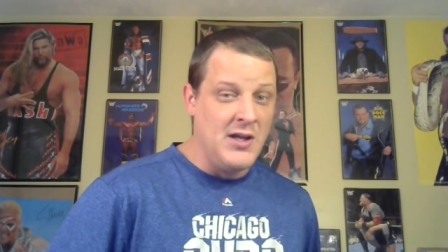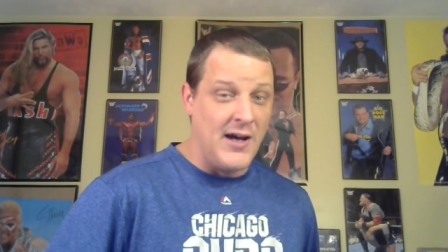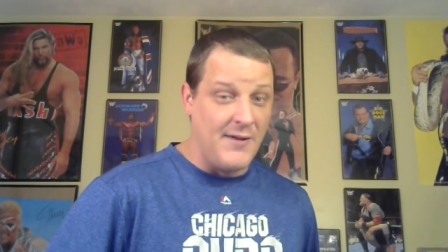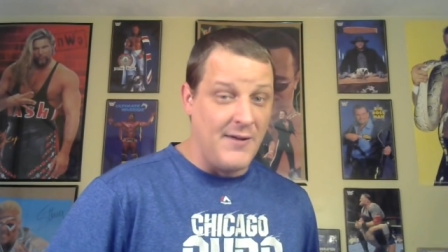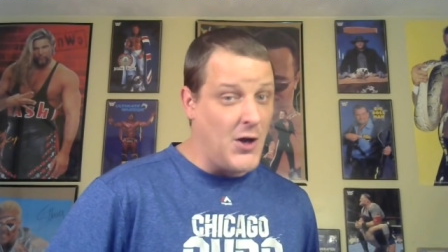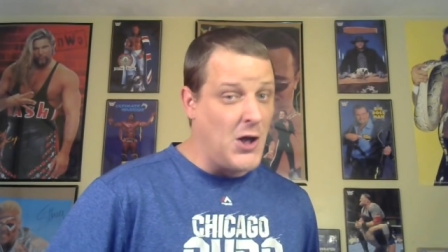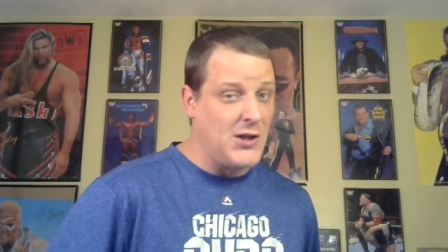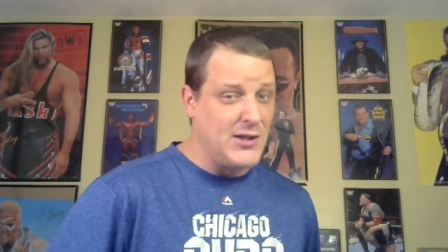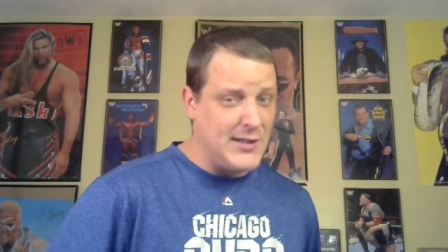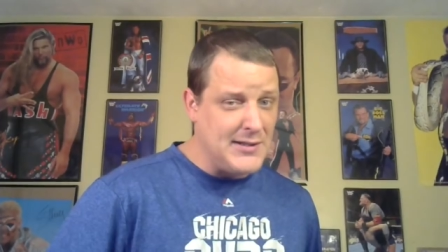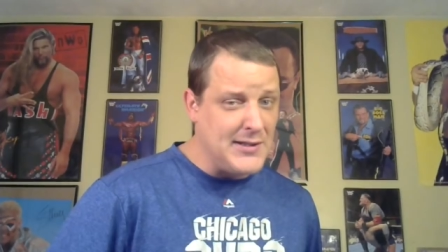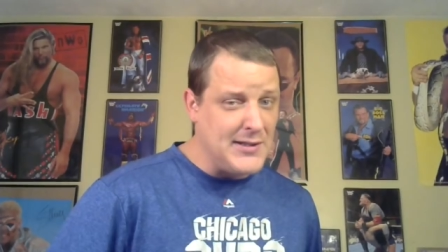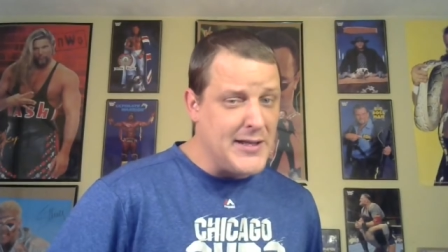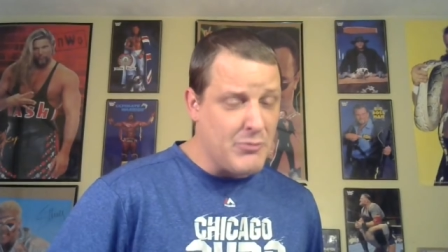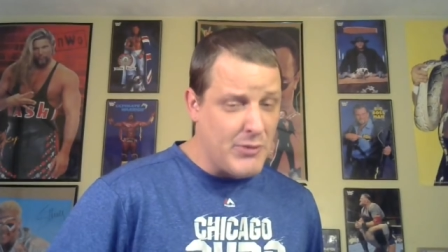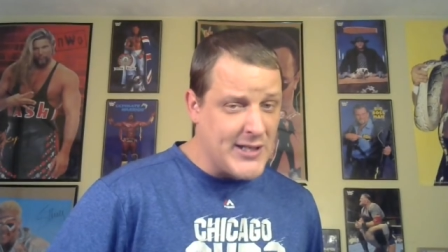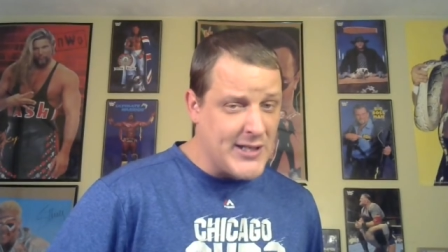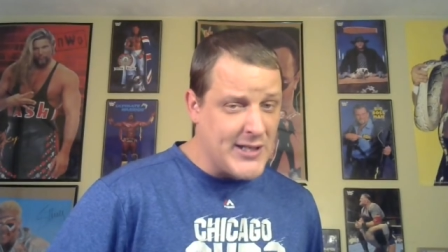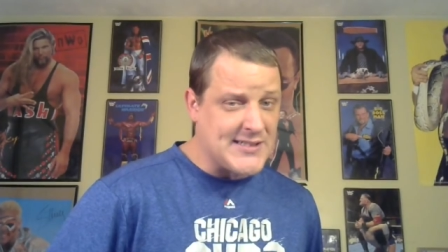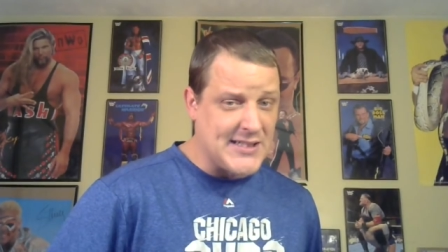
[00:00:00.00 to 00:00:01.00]
of all elite
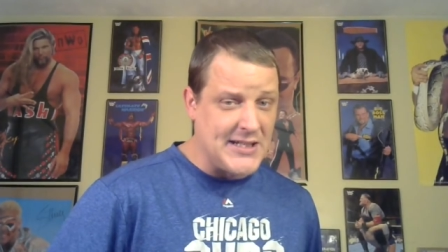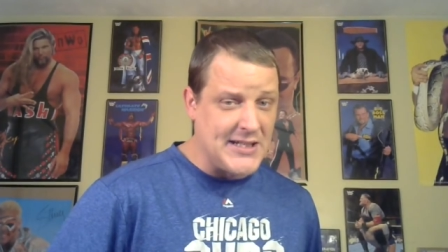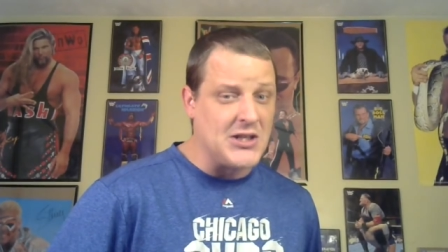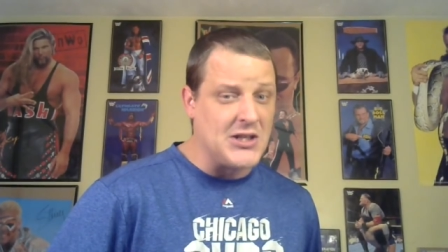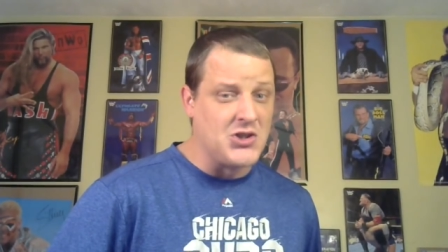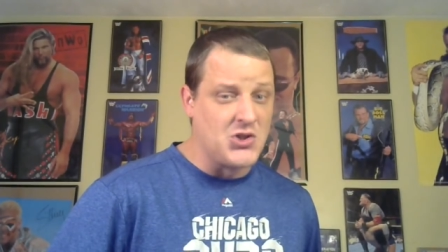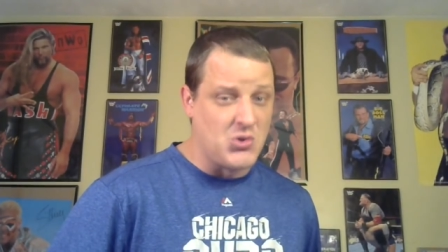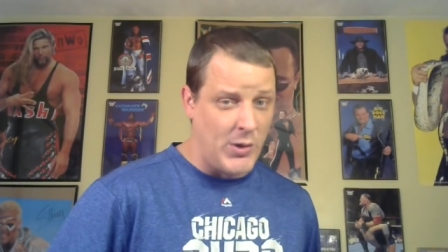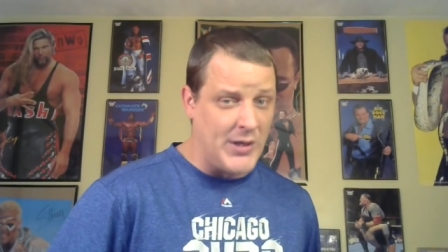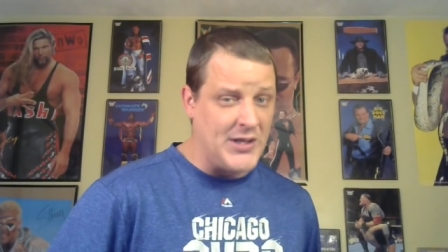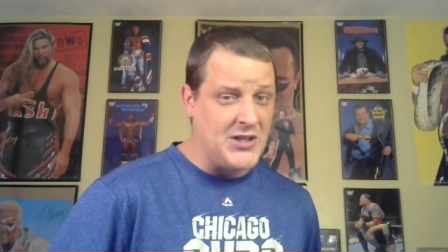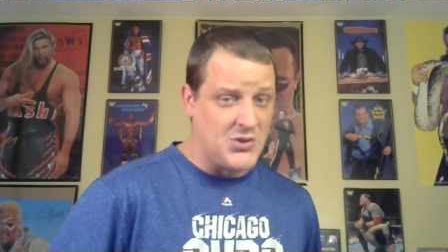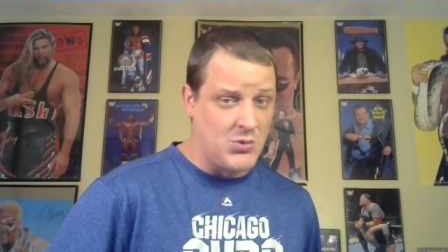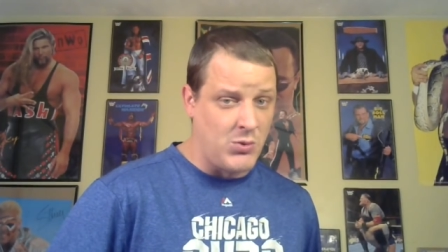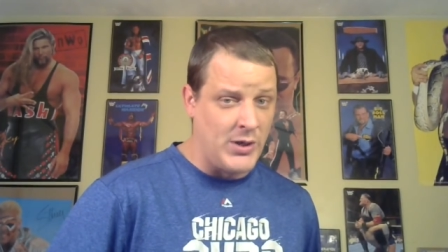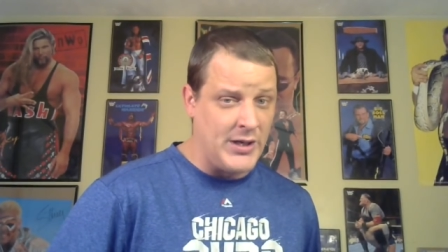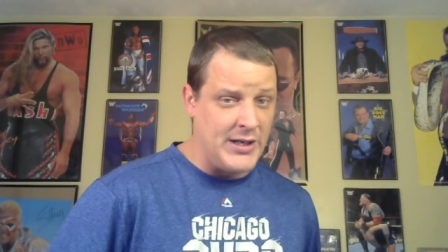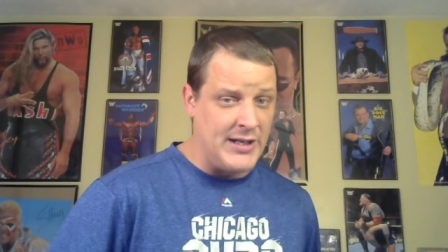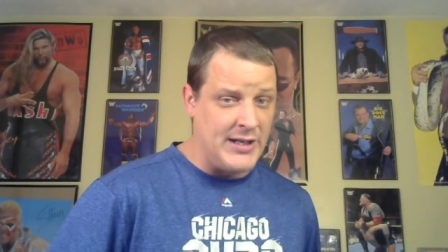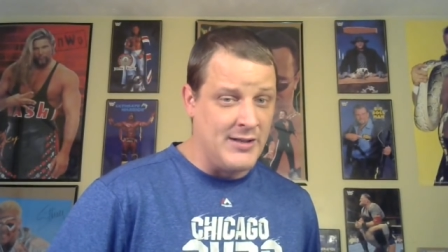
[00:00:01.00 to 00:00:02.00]
wrestling in
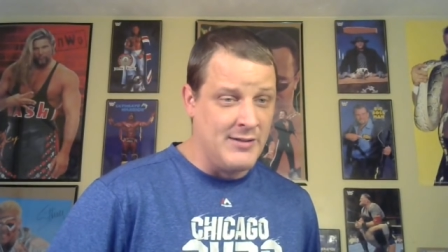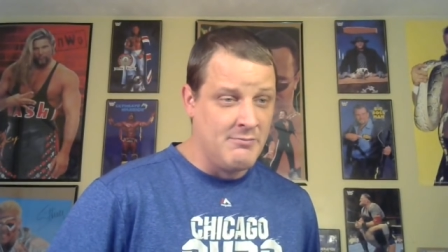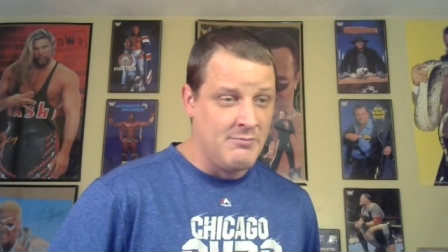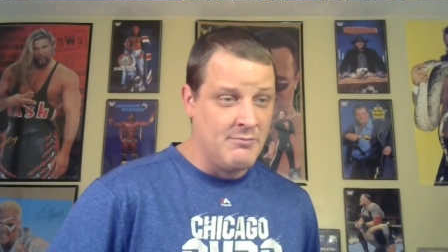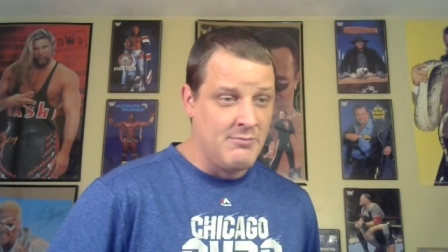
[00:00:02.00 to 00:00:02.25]
2020.